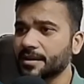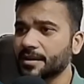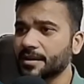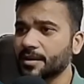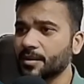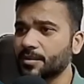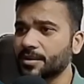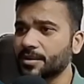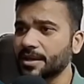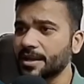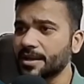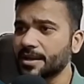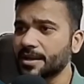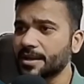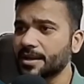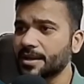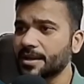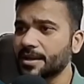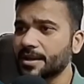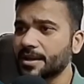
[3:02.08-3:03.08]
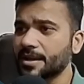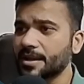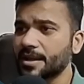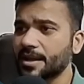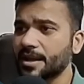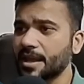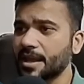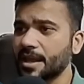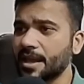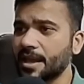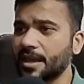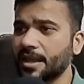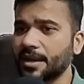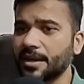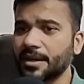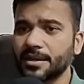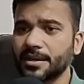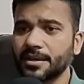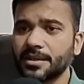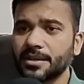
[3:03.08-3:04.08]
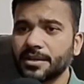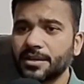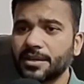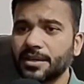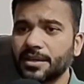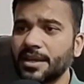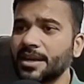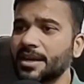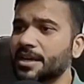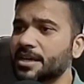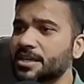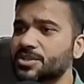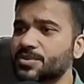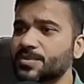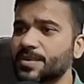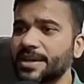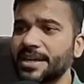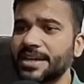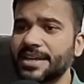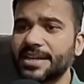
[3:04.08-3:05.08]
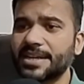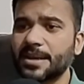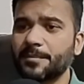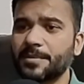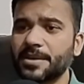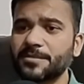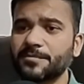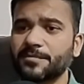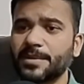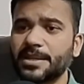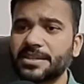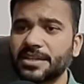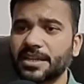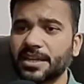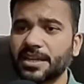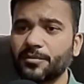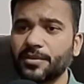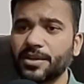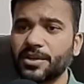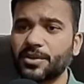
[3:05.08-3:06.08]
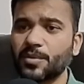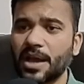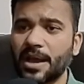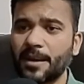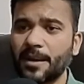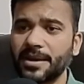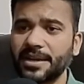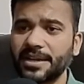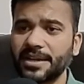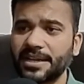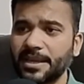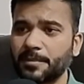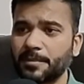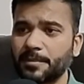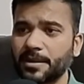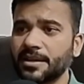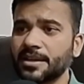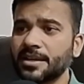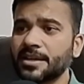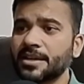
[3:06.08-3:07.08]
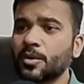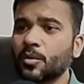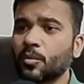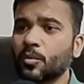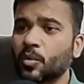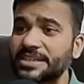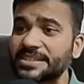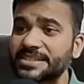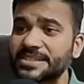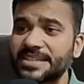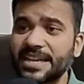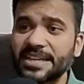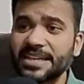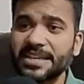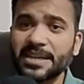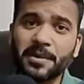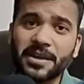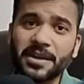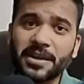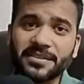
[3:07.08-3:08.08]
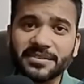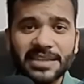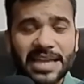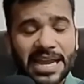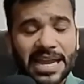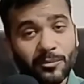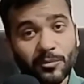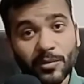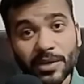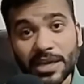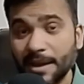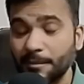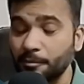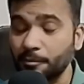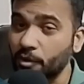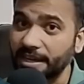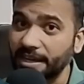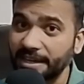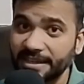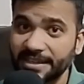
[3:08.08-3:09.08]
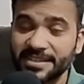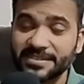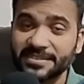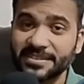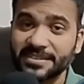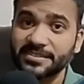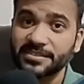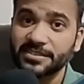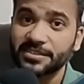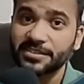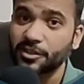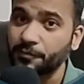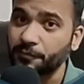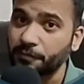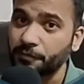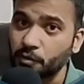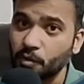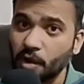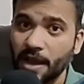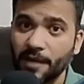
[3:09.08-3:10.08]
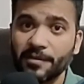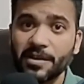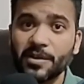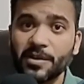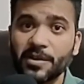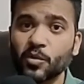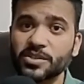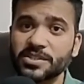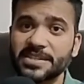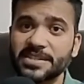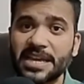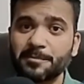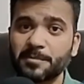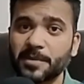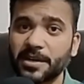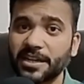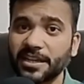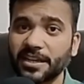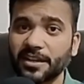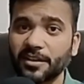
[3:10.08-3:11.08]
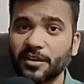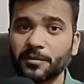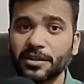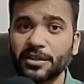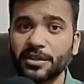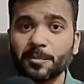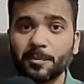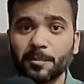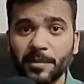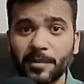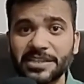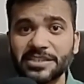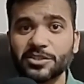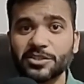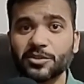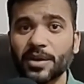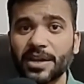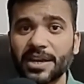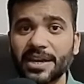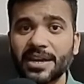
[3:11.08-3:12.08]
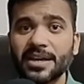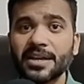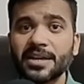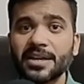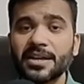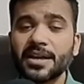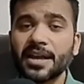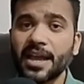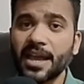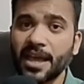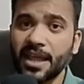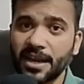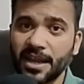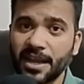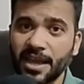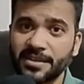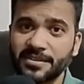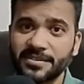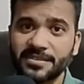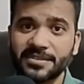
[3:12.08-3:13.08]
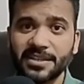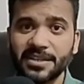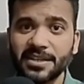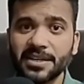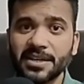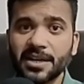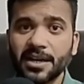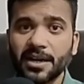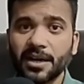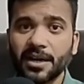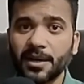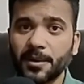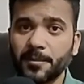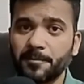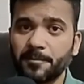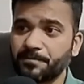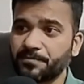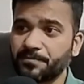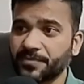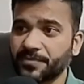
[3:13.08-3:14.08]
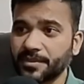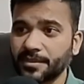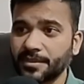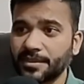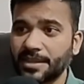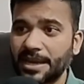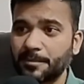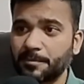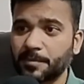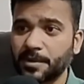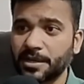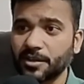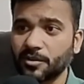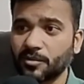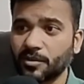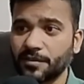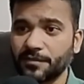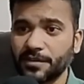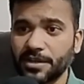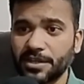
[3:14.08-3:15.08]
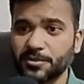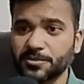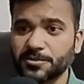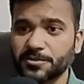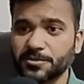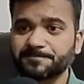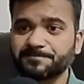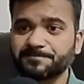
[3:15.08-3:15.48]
Okay, and in Ashwini database, basically we do have a table. What is database? That we have already discussed. If you haven't watched that particular video, please go ahead and see that particular videos.